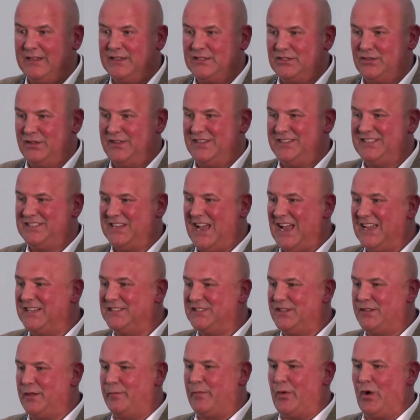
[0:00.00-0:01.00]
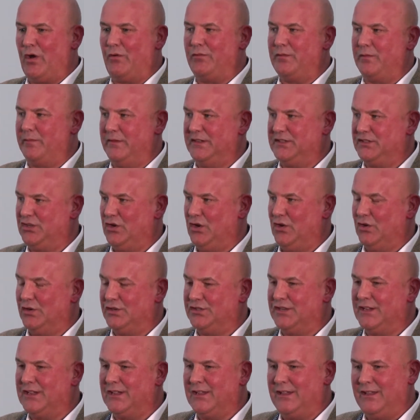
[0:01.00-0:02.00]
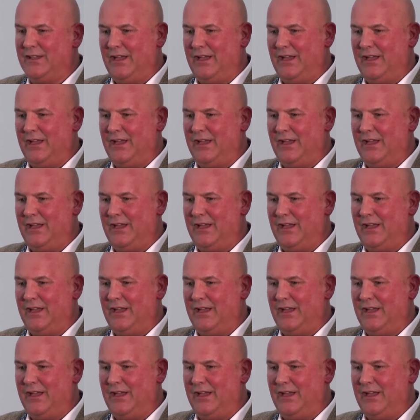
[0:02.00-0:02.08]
So the size of the problem is huge.